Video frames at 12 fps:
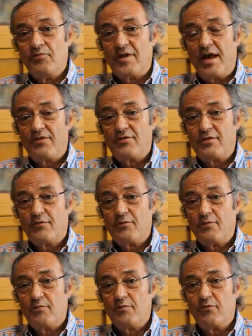That's the
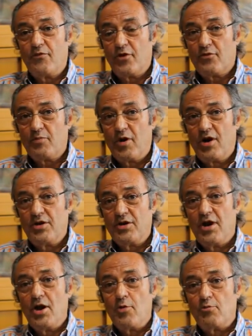first part,
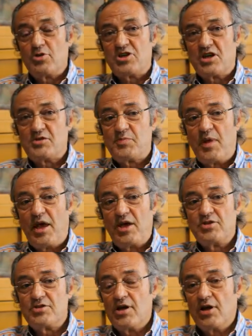which
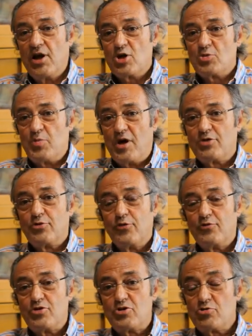explains a large part of
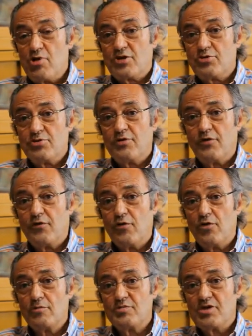the structural
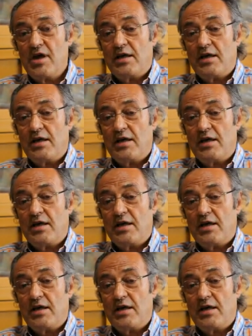reforms.